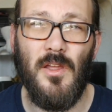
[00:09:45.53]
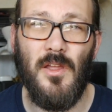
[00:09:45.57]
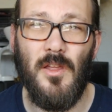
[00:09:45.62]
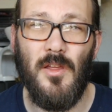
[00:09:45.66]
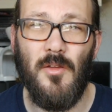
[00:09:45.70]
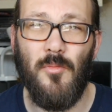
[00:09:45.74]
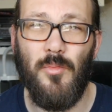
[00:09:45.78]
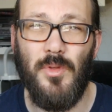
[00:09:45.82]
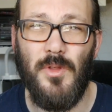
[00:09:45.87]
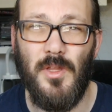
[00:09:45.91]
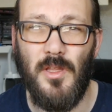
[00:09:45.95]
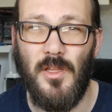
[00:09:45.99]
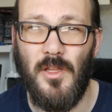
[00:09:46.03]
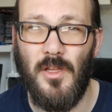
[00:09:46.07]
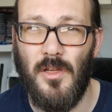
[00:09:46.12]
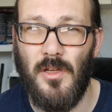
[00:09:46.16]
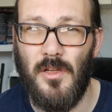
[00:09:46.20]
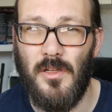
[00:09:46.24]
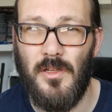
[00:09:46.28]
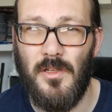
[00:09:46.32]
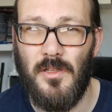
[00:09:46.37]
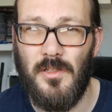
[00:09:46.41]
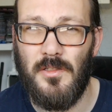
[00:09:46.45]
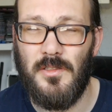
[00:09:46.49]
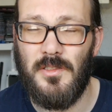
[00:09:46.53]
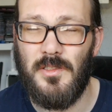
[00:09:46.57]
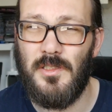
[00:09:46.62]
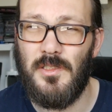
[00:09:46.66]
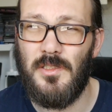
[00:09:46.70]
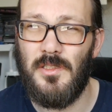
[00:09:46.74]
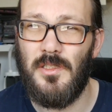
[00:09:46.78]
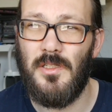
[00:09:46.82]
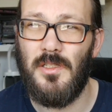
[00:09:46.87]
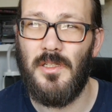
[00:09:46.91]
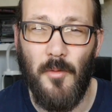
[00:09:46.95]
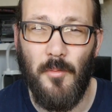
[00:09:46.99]

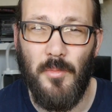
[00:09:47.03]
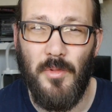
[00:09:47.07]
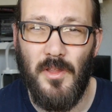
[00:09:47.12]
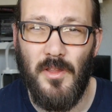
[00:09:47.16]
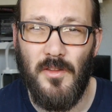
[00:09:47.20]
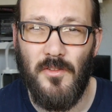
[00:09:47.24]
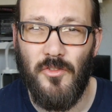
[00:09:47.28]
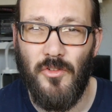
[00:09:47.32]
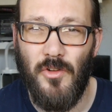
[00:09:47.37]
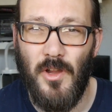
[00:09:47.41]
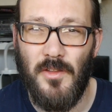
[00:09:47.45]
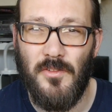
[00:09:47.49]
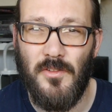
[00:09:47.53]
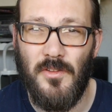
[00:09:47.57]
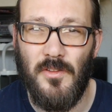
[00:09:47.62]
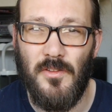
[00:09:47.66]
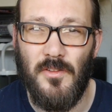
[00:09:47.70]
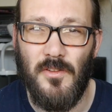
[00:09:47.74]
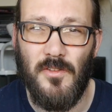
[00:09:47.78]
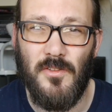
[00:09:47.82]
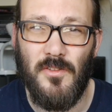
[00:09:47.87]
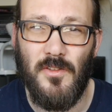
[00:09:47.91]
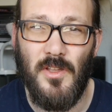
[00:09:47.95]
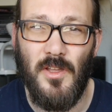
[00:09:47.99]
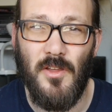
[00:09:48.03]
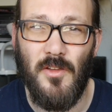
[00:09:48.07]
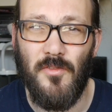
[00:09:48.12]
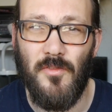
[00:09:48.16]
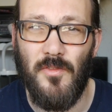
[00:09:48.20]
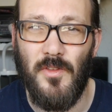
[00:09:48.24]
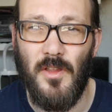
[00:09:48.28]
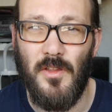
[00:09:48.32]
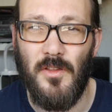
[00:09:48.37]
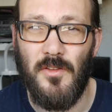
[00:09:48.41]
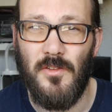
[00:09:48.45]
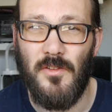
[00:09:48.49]
Because I'd be interested to see if
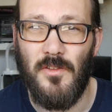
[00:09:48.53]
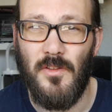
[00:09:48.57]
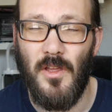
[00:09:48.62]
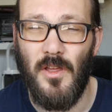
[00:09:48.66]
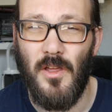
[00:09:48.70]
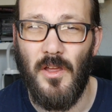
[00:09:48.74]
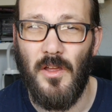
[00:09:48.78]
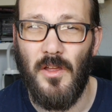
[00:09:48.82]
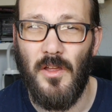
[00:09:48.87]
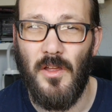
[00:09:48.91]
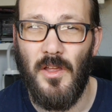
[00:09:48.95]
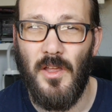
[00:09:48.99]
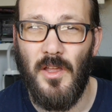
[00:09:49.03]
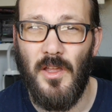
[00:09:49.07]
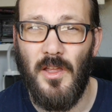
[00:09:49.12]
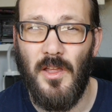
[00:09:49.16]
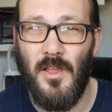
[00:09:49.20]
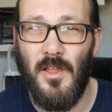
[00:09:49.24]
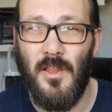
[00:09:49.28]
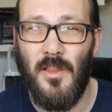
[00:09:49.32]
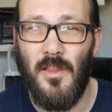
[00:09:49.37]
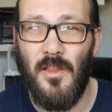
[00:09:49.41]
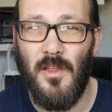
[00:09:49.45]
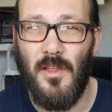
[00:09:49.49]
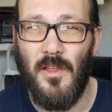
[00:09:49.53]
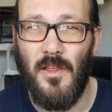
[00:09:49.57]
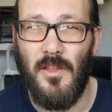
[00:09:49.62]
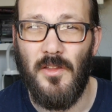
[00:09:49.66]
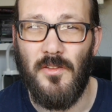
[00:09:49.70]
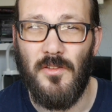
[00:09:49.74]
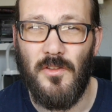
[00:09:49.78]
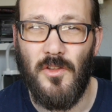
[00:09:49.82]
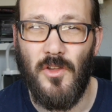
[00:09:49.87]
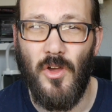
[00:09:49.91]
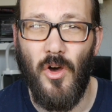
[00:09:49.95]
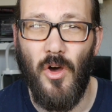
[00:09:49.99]
this is
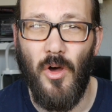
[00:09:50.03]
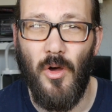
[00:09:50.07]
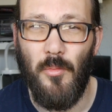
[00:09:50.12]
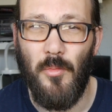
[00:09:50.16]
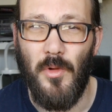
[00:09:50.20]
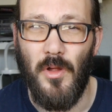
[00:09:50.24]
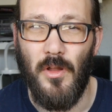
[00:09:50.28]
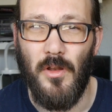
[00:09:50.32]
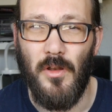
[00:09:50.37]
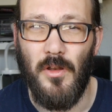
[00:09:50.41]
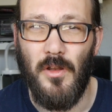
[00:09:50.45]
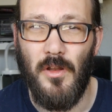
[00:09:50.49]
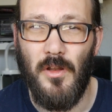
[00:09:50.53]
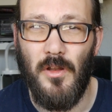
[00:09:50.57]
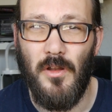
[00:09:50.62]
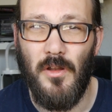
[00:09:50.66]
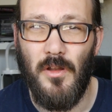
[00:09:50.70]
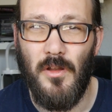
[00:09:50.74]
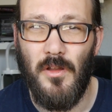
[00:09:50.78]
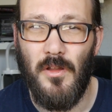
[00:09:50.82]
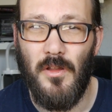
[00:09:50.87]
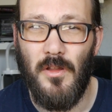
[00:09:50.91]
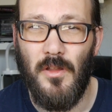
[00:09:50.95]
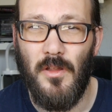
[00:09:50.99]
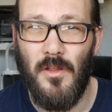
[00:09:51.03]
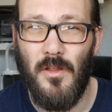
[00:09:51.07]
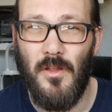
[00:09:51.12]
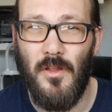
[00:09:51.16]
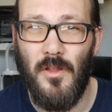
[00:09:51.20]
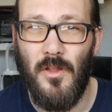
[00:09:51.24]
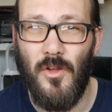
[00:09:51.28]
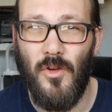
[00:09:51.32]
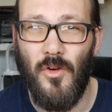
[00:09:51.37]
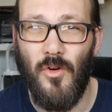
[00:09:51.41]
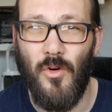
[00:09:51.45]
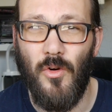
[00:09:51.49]
common,
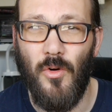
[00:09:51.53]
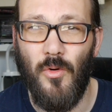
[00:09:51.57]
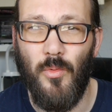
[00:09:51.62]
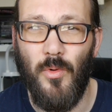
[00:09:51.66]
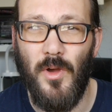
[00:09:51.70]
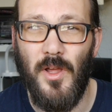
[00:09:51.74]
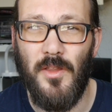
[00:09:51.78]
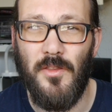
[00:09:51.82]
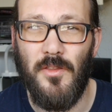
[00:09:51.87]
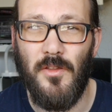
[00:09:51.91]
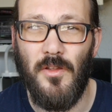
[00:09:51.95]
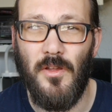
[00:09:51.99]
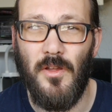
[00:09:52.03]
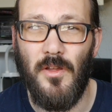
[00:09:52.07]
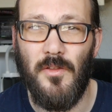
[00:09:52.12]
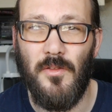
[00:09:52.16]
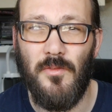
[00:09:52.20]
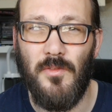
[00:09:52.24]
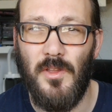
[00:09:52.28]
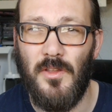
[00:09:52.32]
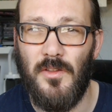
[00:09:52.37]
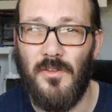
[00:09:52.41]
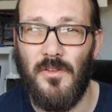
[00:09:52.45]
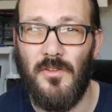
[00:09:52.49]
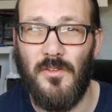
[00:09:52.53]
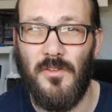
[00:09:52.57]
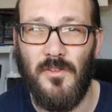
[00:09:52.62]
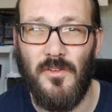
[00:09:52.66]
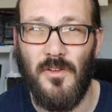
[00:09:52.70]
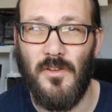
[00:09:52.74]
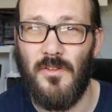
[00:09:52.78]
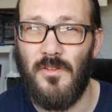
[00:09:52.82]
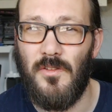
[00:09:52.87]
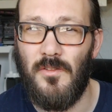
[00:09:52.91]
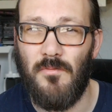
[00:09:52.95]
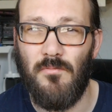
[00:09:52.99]
or whether this is
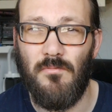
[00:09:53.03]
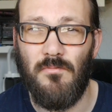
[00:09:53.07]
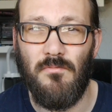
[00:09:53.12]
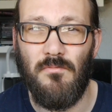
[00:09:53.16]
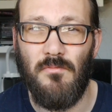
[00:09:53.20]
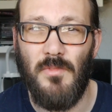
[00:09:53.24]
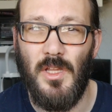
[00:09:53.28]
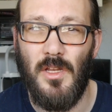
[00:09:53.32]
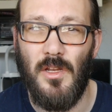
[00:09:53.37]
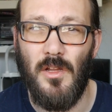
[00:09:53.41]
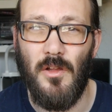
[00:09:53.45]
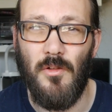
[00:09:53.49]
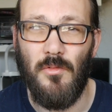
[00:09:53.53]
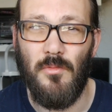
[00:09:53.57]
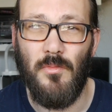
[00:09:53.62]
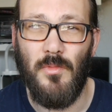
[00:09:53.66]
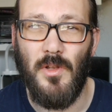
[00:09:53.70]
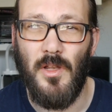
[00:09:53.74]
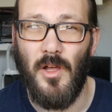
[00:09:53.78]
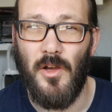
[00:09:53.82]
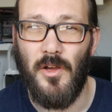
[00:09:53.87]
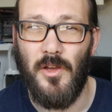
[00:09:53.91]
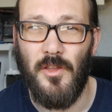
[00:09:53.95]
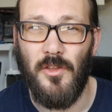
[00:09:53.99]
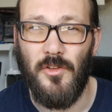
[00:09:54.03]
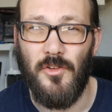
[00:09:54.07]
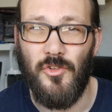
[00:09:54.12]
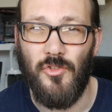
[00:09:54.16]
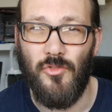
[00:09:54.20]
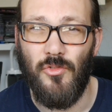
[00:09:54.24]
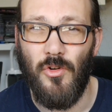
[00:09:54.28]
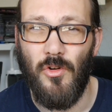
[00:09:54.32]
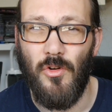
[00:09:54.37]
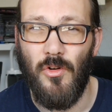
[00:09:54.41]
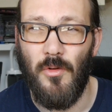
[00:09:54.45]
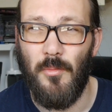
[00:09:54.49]
just, you know, luck of the
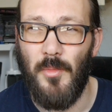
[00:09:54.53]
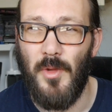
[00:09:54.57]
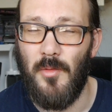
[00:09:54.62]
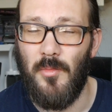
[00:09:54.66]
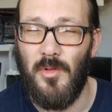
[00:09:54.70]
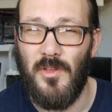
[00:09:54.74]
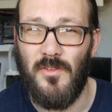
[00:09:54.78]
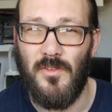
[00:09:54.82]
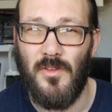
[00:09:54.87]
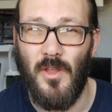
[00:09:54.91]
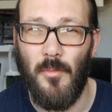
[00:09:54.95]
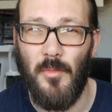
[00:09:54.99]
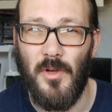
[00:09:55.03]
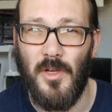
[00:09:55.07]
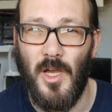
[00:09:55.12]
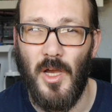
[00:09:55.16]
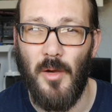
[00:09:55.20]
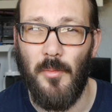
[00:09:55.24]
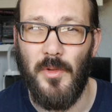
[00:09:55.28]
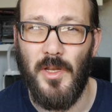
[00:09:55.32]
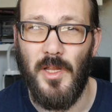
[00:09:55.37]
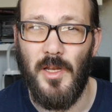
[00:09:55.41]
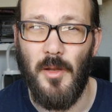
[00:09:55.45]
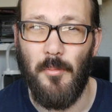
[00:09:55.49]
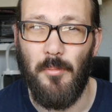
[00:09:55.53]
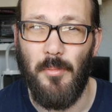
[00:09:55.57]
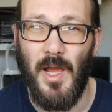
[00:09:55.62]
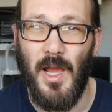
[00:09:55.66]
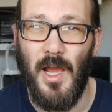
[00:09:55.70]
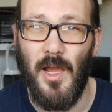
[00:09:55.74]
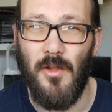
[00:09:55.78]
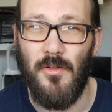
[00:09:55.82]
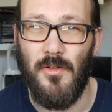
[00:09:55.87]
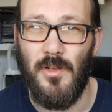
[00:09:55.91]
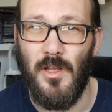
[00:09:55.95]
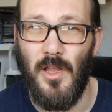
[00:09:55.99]
draw. Maybe some are coming in a
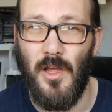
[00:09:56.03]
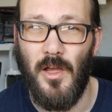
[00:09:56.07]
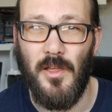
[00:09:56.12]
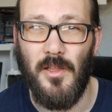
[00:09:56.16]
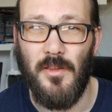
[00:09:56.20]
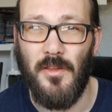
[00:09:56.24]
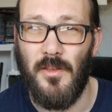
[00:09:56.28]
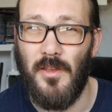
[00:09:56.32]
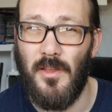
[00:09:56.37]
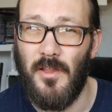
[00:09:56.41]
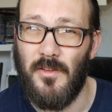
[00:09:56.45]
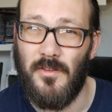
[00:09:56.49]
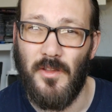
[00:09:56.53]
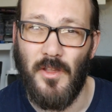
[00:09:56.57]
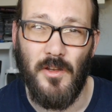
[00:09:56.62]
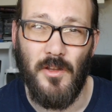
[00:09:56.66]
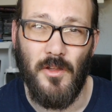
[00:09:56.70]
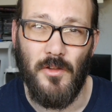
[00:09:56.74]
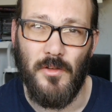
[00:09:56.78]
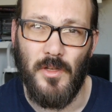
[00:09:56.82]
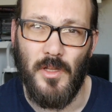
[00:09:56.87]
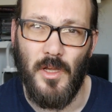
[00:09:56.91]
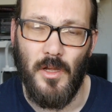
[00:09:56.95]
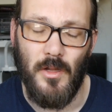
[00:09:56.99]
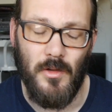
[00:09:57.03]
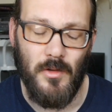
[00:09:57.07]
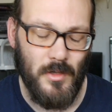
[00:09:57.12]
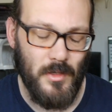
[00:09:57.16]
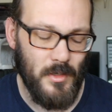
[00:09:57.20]
pound lighter than this. I don't know.